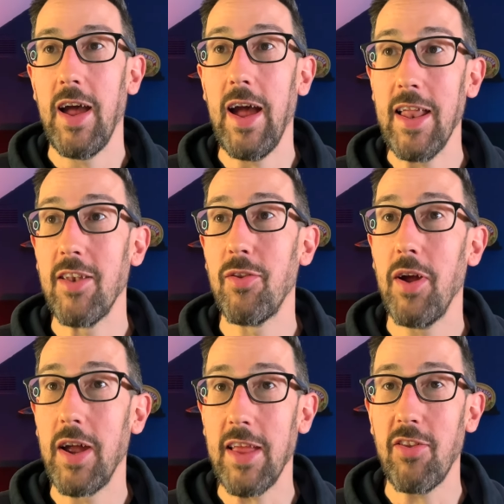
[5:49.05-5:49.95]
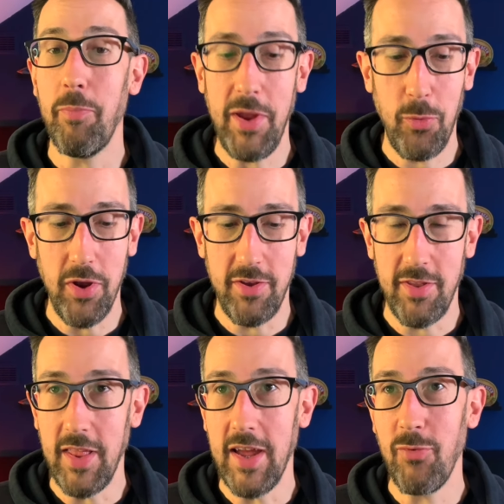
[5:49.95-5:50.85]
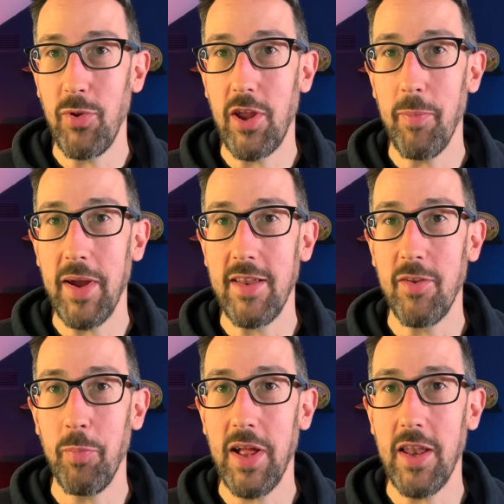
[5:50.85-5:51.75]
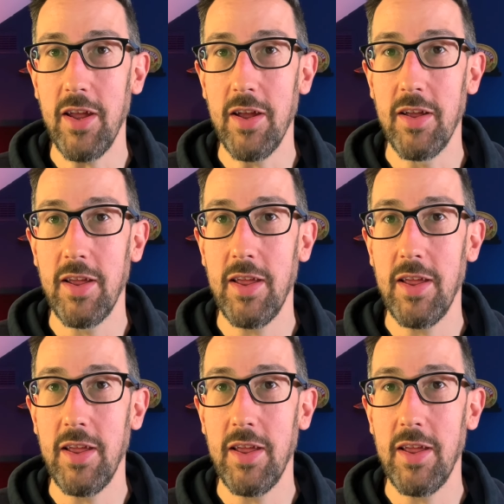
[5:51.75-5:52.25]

And I guess a bit worse than that, if we go back into Planner,